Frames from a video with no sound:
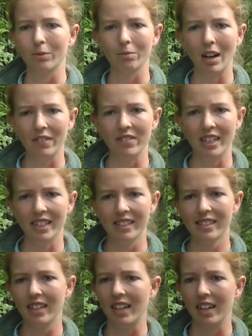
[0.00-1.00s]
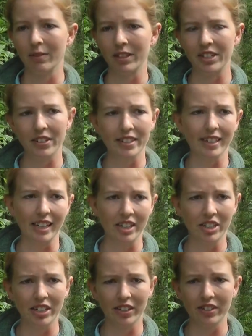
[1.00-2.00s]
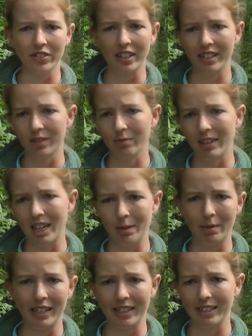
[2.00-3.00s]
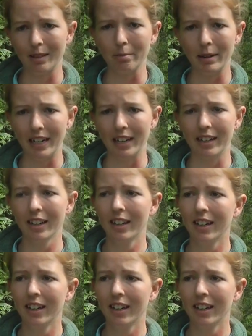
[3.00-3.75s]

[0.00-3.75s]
roughness and reducing that shear stress right up against the bank,